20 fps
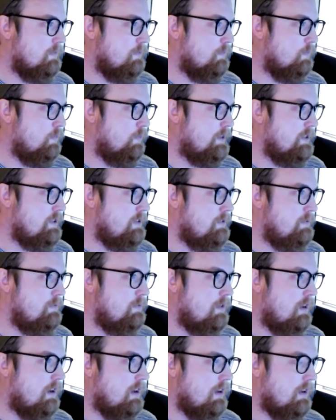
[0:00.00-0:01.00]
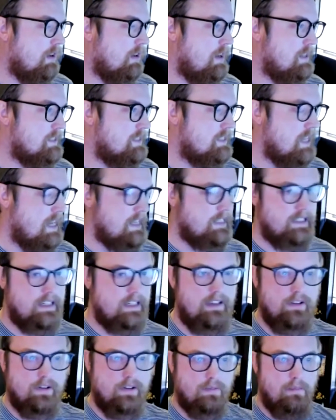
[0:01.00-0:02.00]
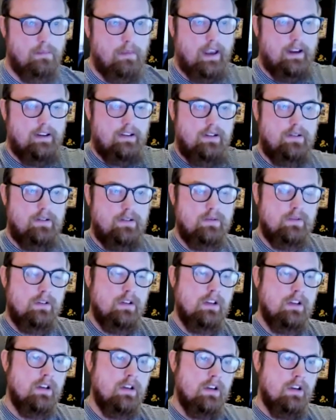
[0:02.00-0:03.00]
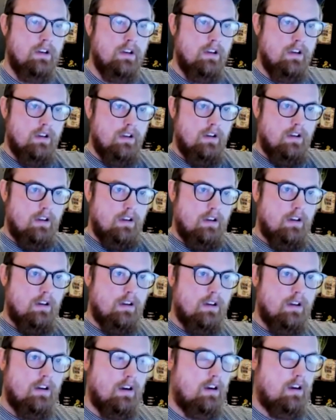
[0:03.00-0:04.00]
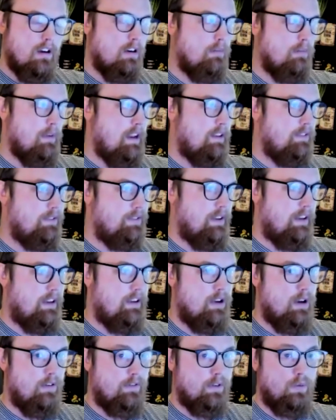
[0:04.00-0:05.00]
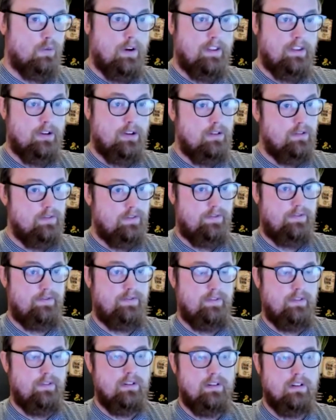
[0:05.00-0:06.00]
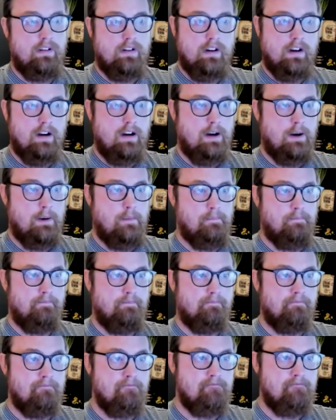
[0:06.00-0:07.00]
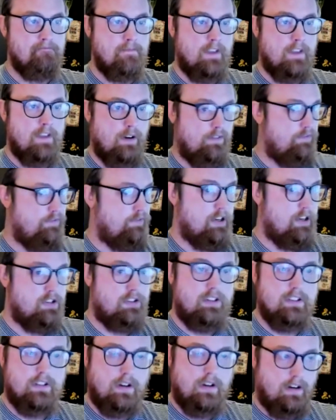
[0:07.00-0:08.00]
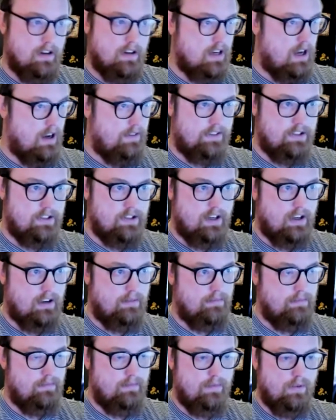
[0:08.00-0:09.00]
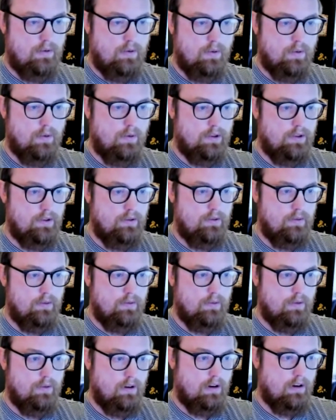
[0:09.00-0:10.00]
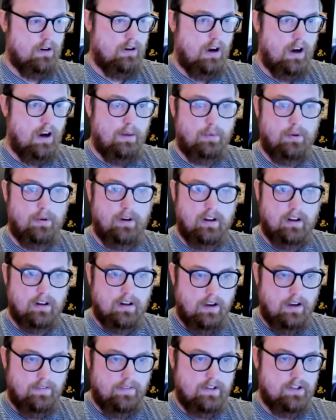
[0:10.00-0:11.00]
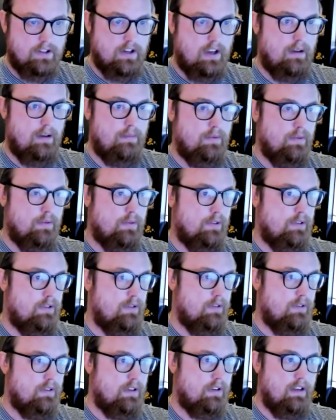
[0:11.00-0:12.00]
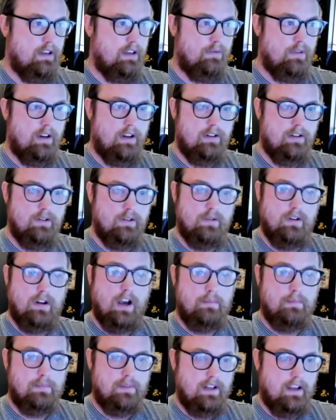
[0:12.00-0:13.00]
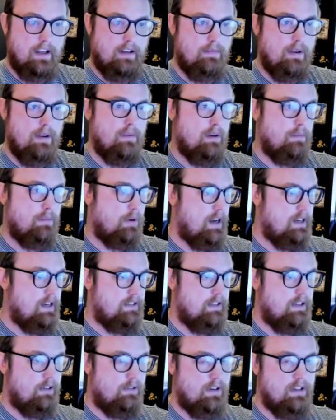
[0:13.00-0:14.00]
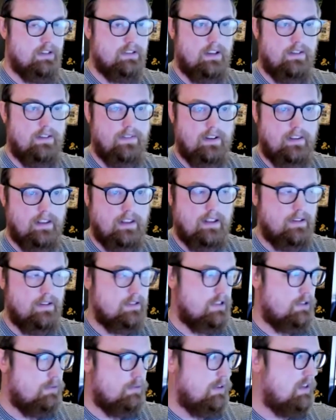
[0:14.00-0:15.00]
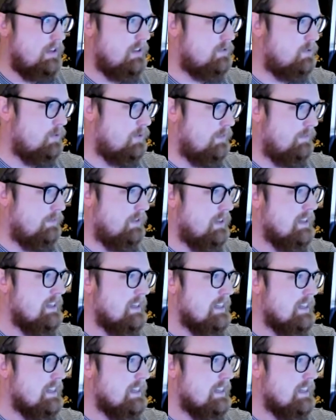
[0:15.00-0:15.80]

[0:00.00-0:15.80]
when you are assessing your menu and thinking over whether you've are freshly starting a coffee shop or you are operating a coffee shop, or you're getting ready to do an update, maybe a price increase, stuff like that. There's three sort of